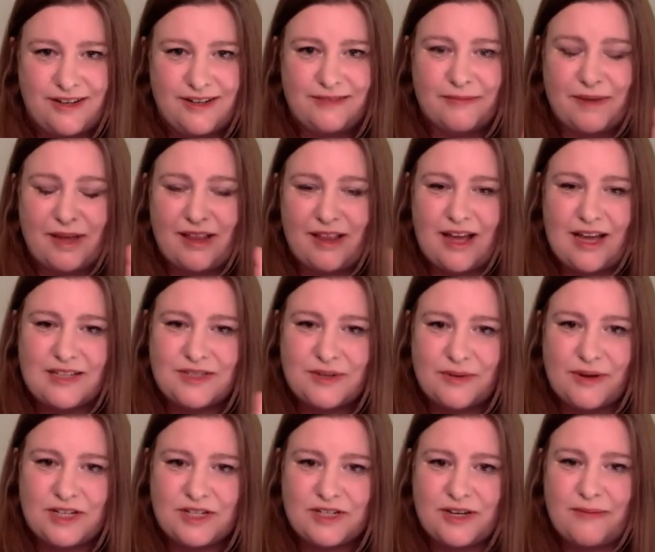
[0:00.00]
my last
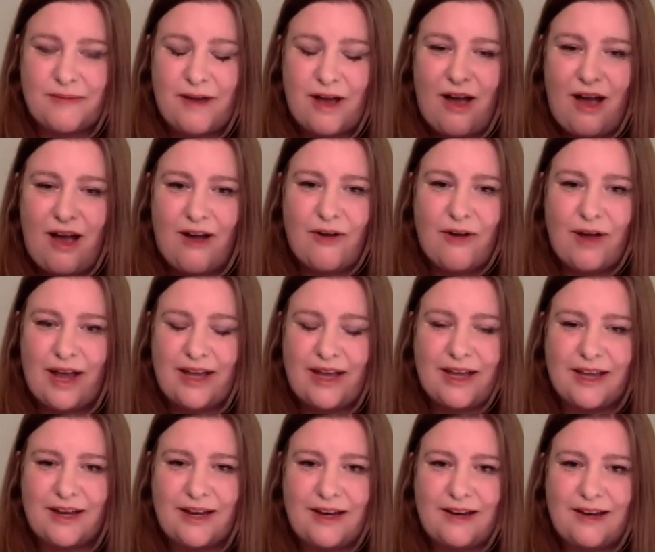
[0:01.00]
question about how I
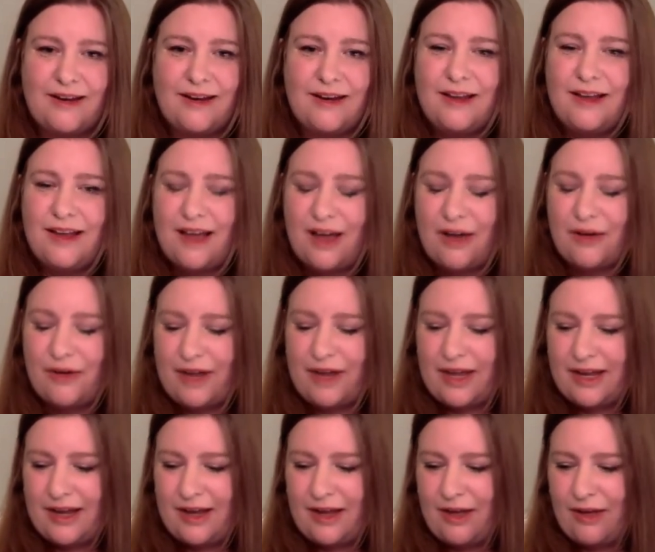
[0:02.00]
can
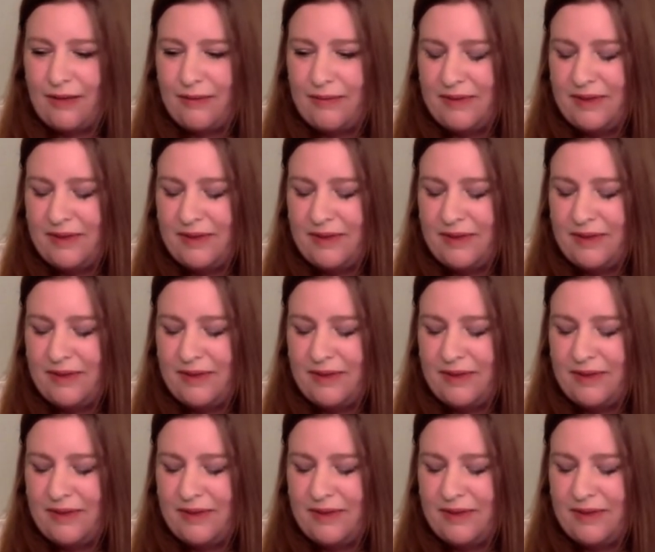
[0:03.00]
help.